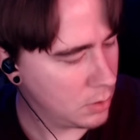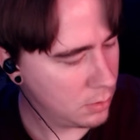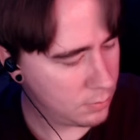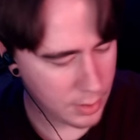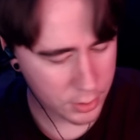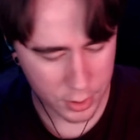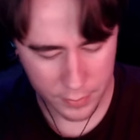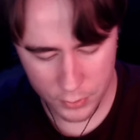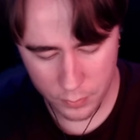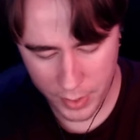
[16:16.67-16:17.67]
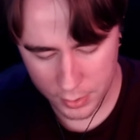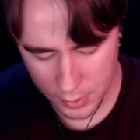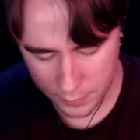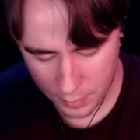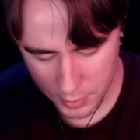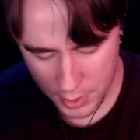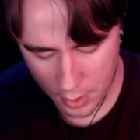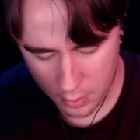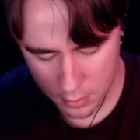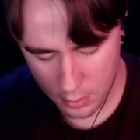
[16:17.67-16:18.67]
Oh, actually, I have 2 packs left. I
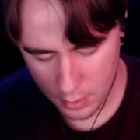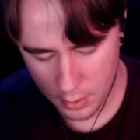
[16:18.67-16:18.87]
miscounted.